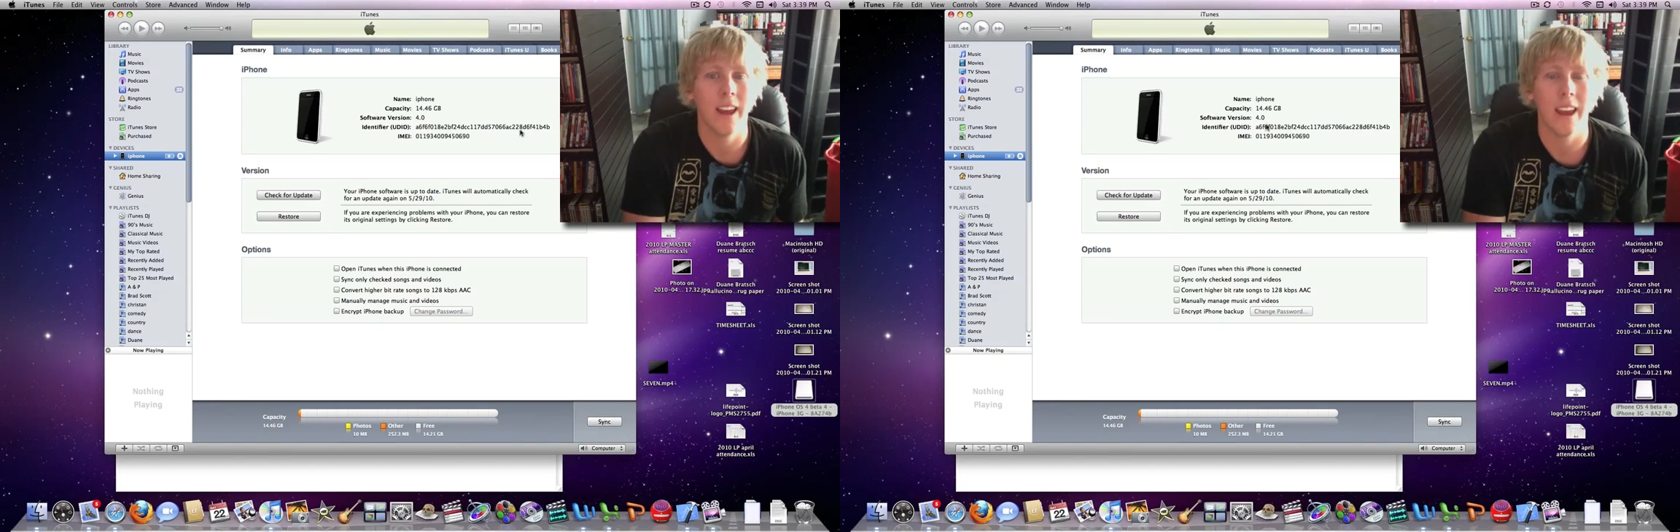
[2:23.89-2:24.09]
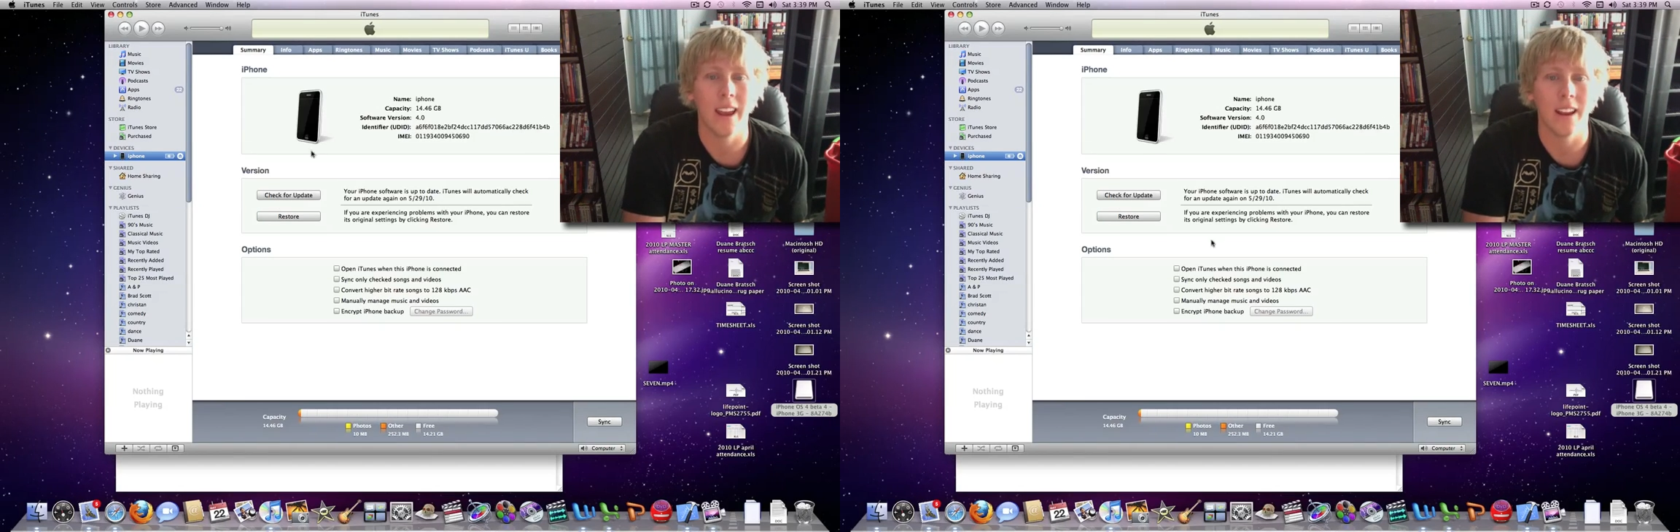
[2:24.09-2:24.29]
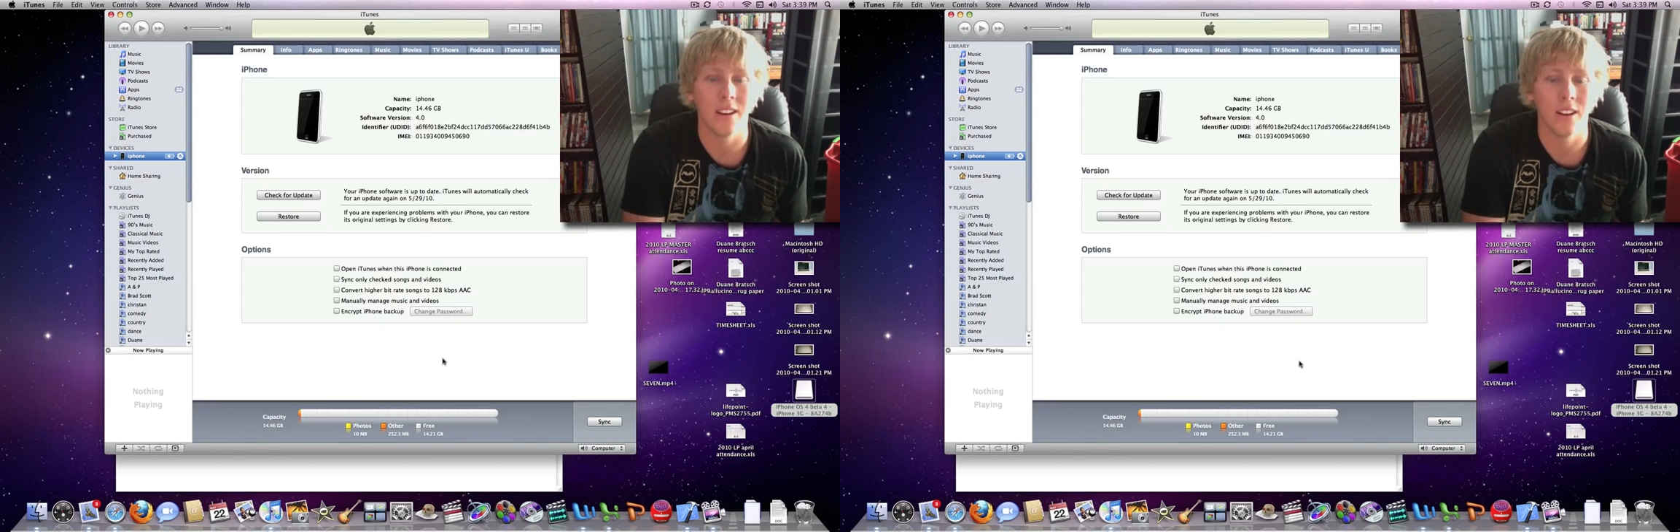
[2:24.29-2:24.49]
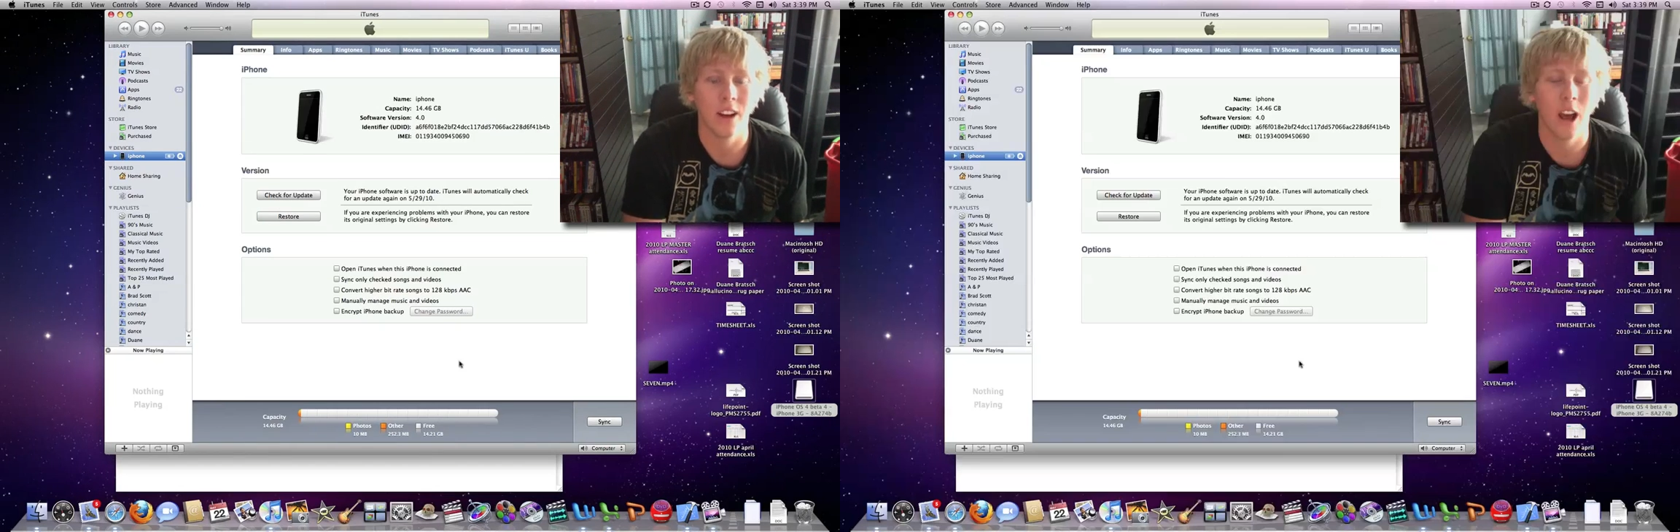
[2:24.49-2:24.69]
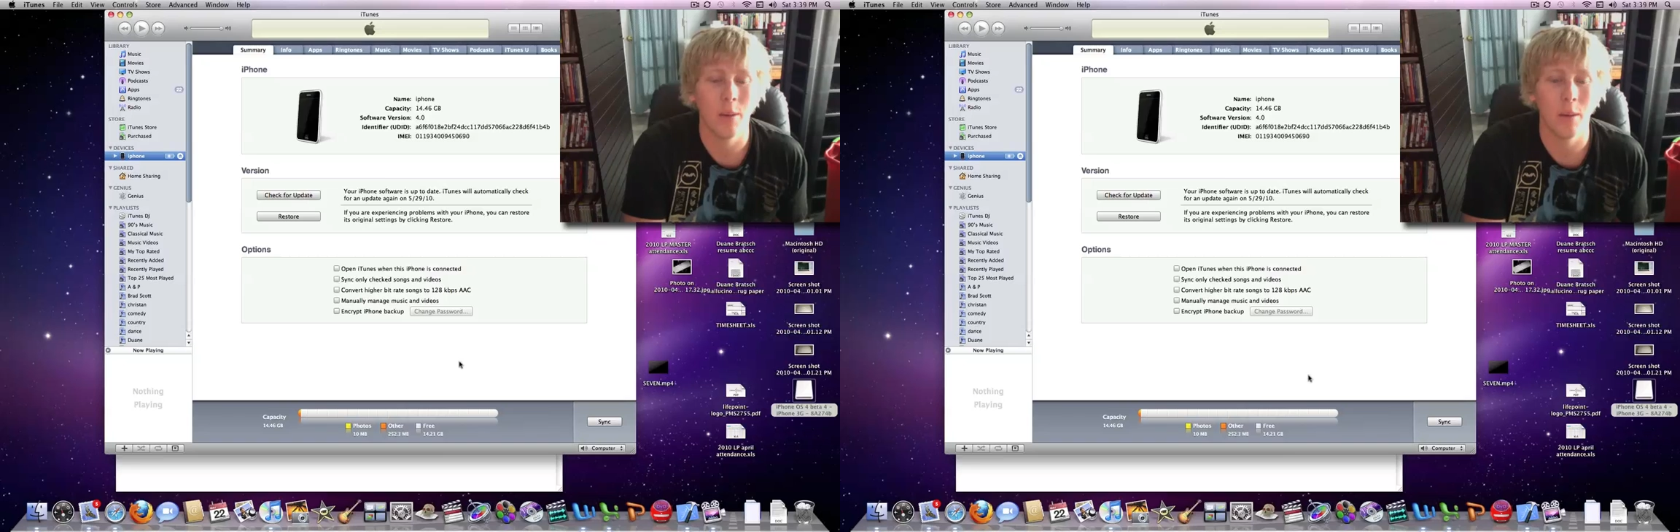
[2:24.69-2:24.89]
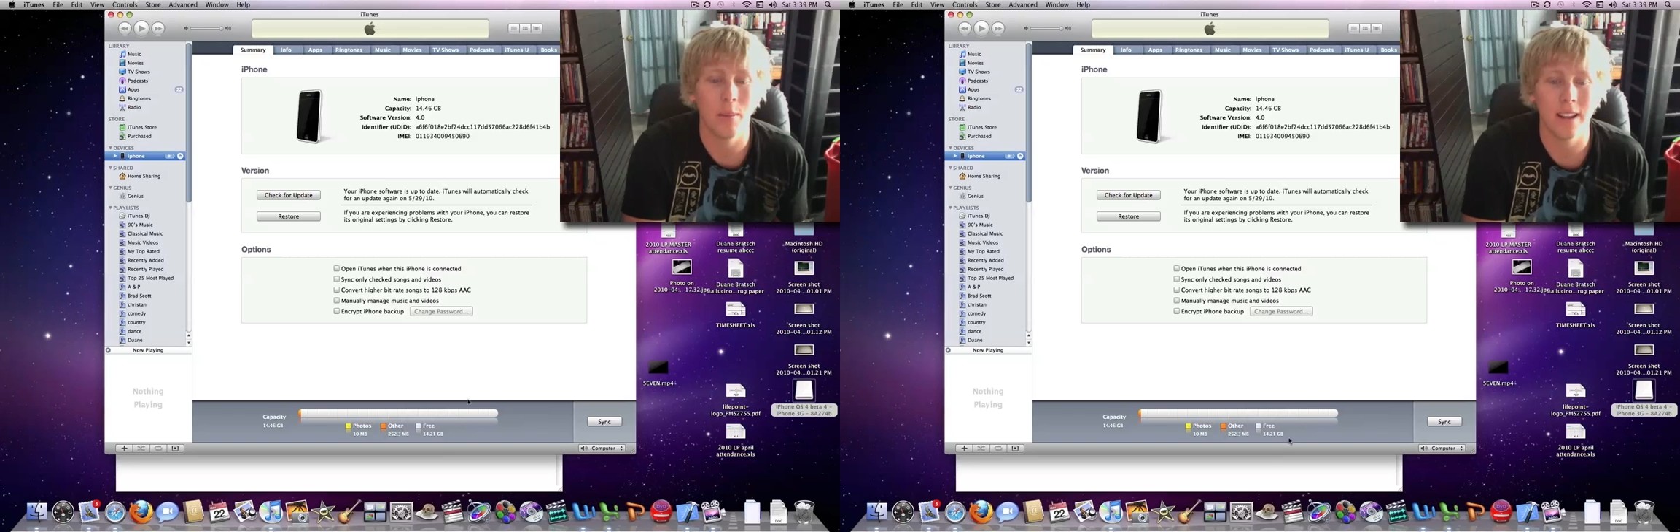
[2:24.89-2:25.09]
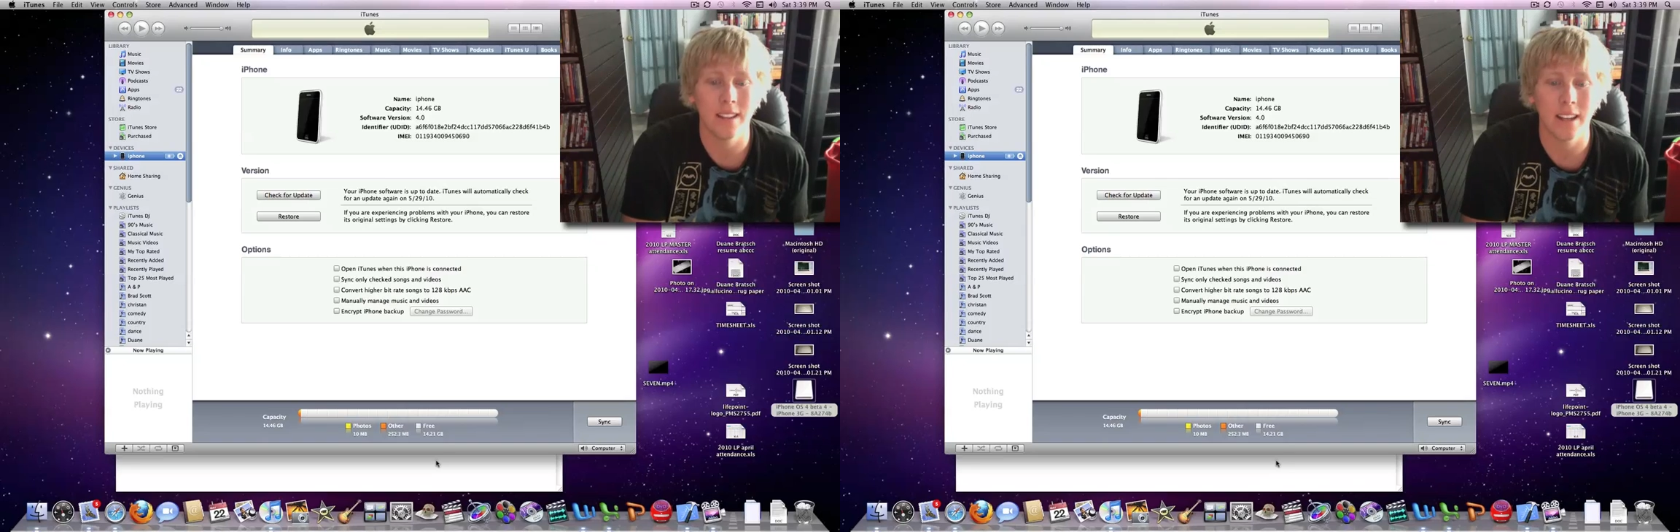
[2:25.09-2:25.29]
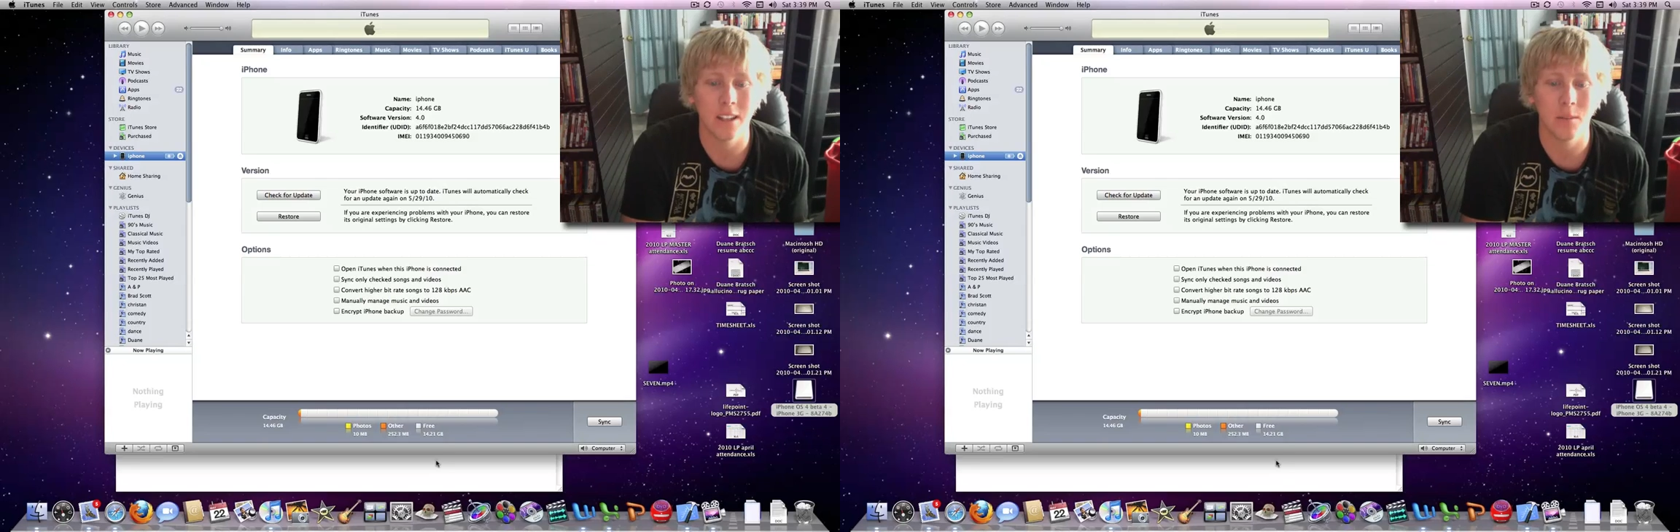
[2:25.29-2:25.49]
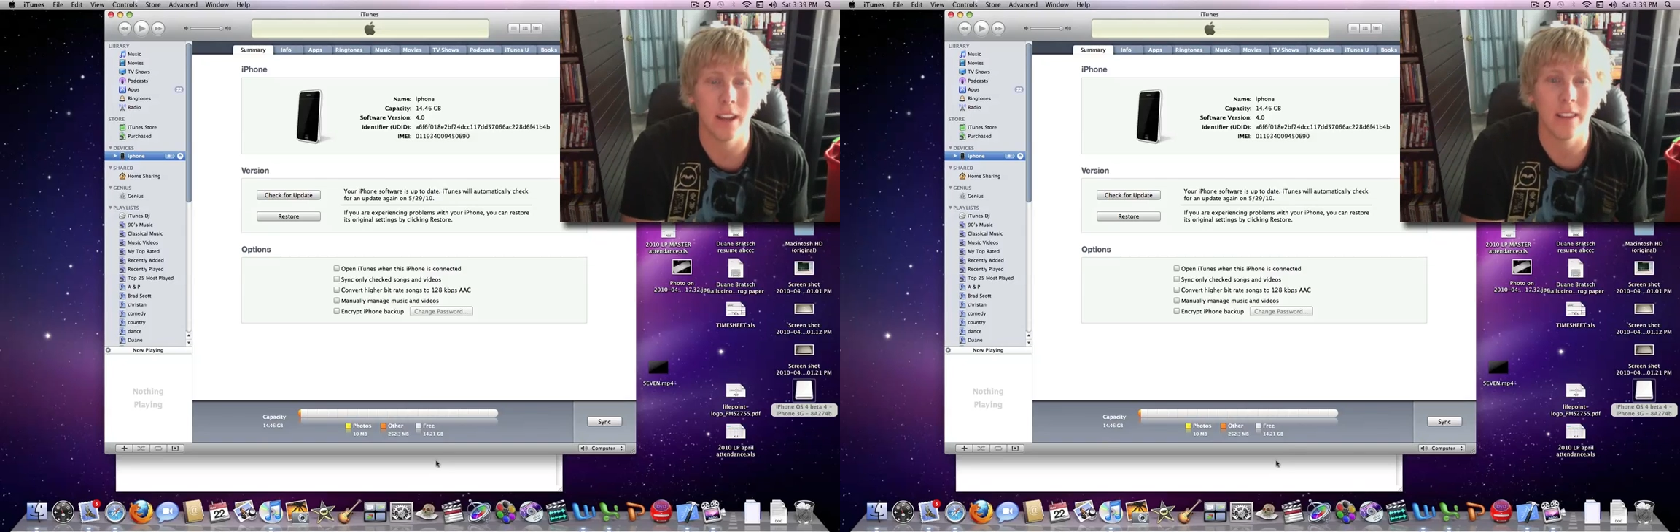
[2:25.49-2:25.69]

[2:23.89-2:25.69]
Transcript: And copy and paste that to me,